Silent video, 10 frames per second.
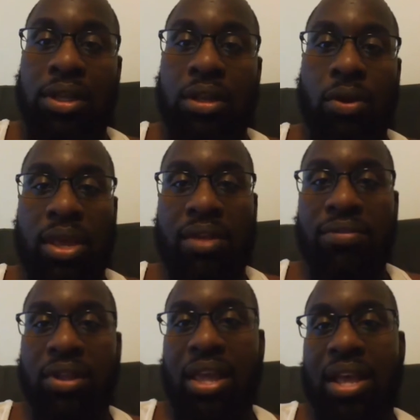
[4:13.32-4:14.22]

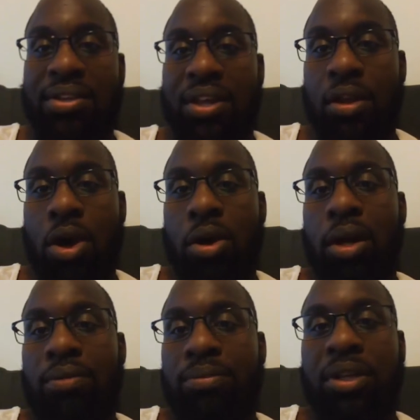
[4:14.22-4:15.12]
even the guys getting called
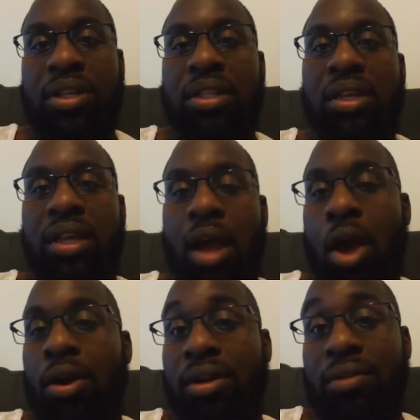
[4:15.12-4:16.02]
up from the D League
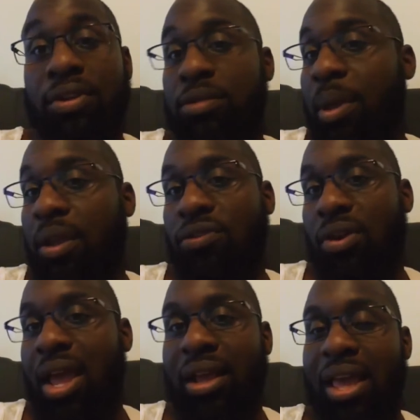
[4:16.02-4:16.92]
aren't difference makers. They're
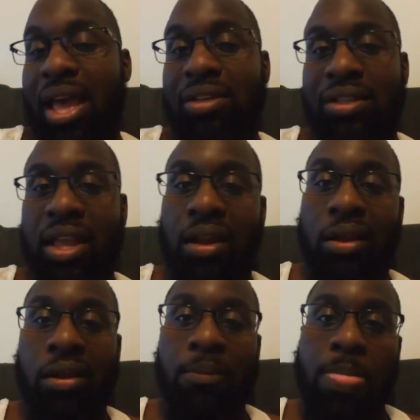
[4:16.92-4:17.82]
not guys that
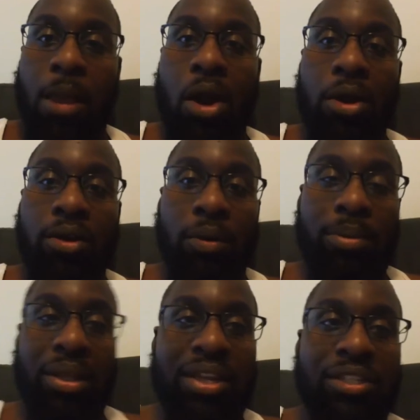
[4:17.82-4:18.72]
are hard to
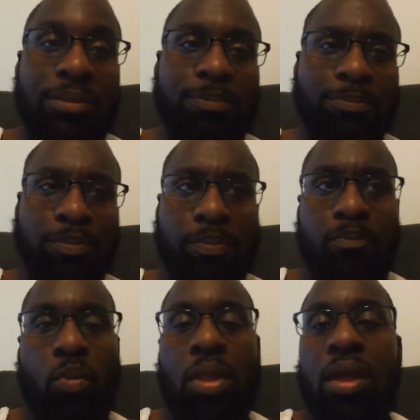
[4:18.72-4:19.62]
replace.
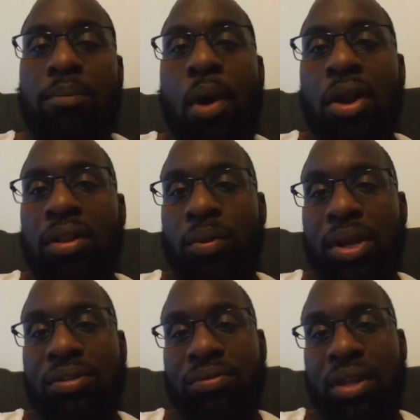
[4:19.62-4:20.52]
And part of the
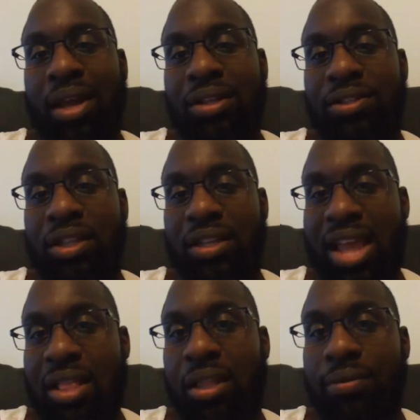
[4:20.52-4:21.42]
reason for that is the
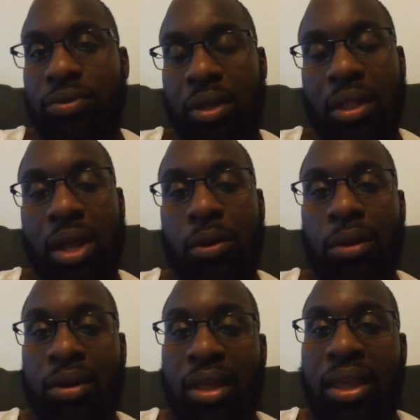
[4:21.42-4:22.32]
talent level is really low.
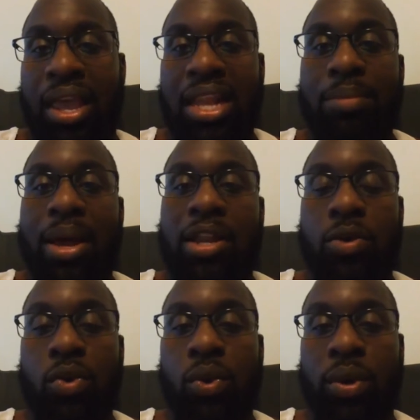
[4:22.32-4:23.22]
Anybody
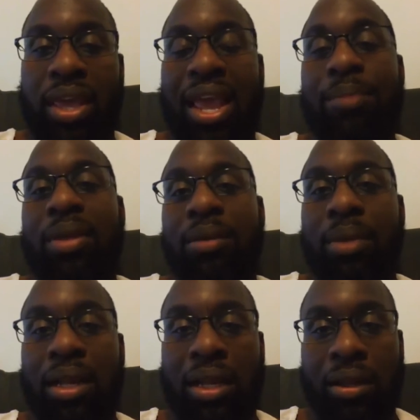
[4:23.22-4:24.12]
who can make
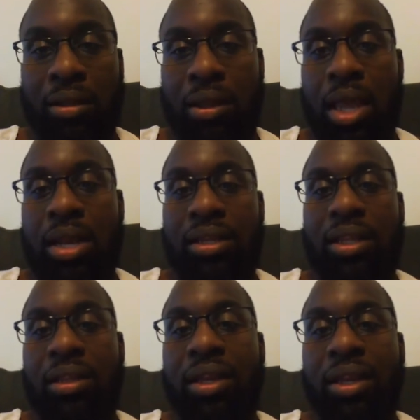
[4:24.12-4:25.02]
money in the
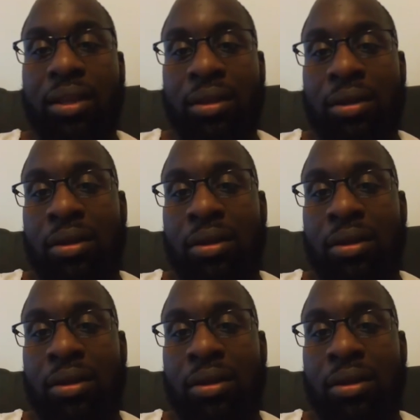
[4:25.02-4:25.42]
D League